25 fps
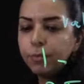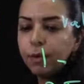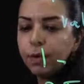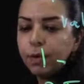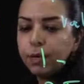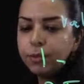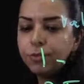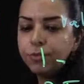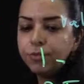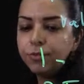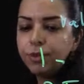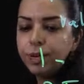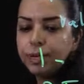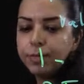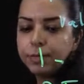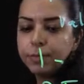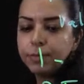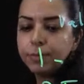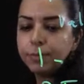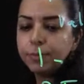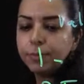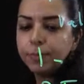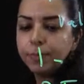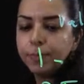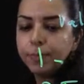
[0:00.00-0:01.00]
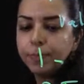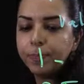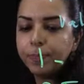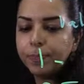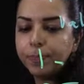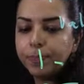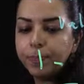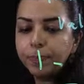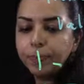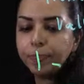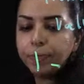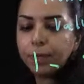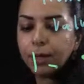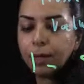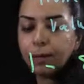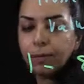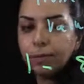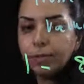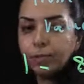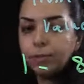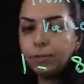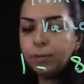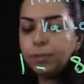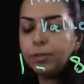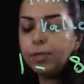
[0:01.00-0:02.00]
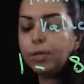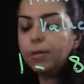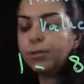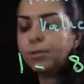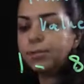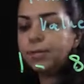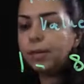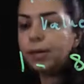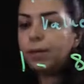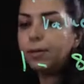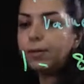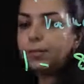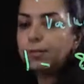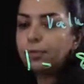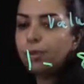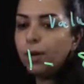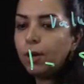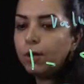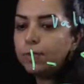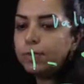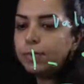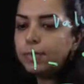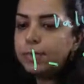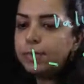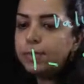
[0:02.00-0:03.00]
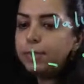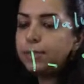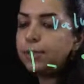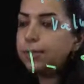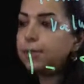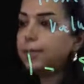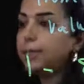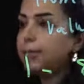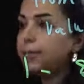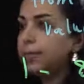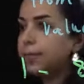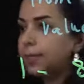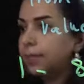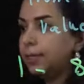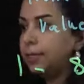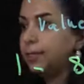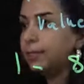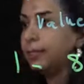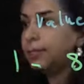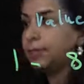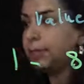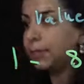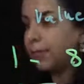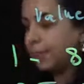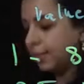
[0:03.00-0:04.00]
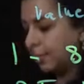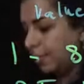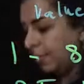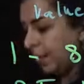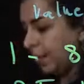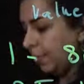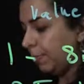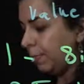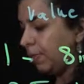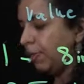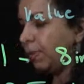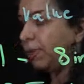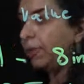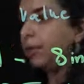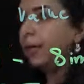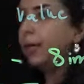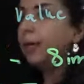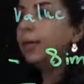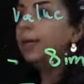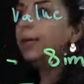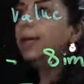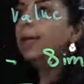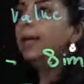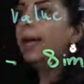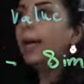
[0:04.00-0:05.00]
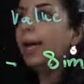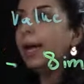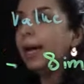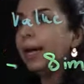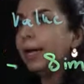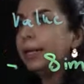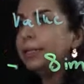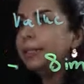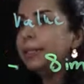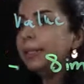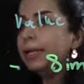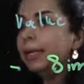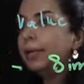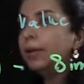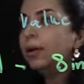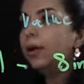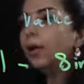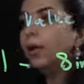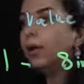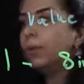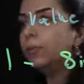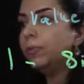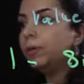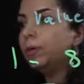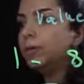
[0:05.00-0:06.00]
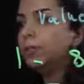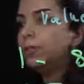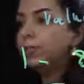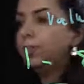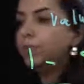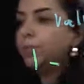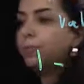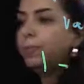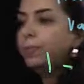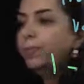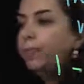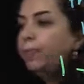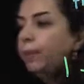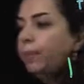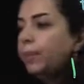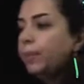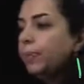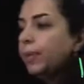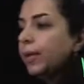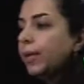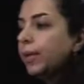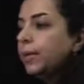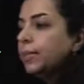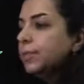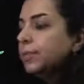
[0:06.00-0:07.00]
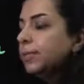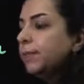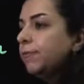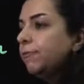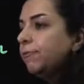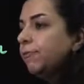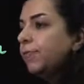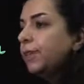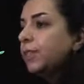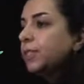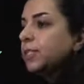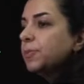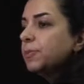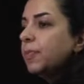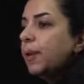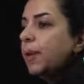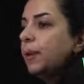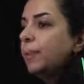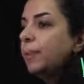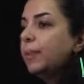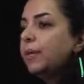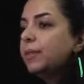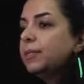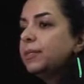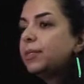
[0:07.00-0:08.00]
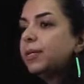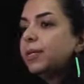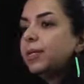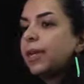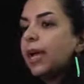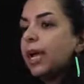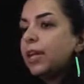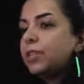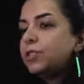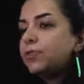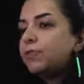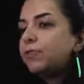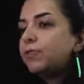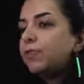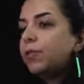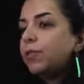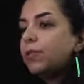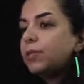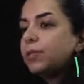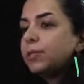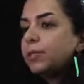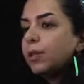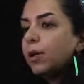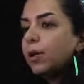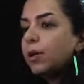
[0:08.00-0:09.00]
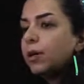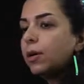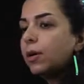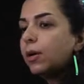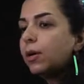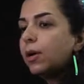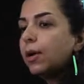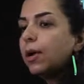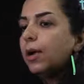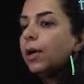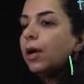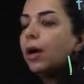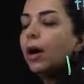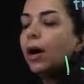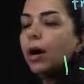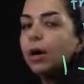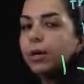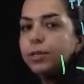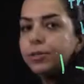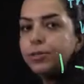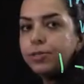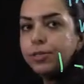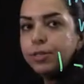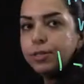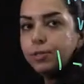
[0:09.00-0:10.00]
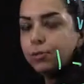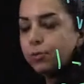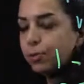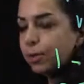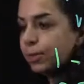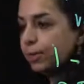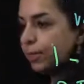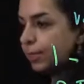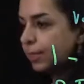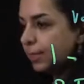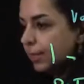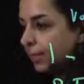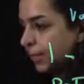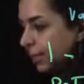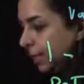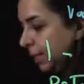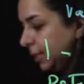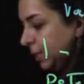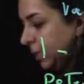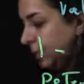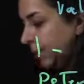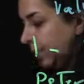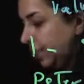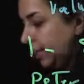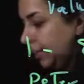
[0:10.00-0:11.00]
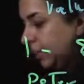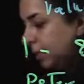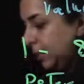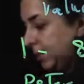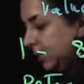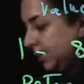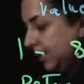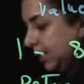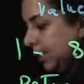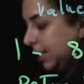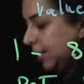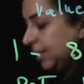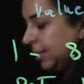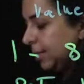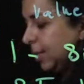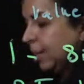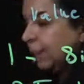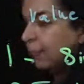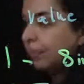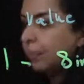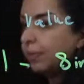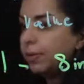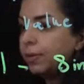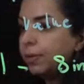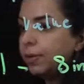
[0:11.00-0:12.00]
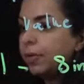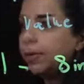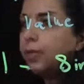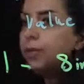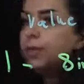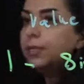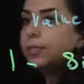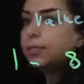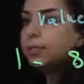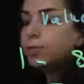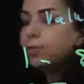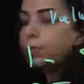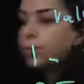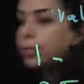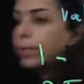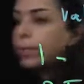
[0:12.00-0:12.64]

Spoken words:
1,000 is this in this example. And then how much is the fixed payment? The cash flows are 126 in this example. So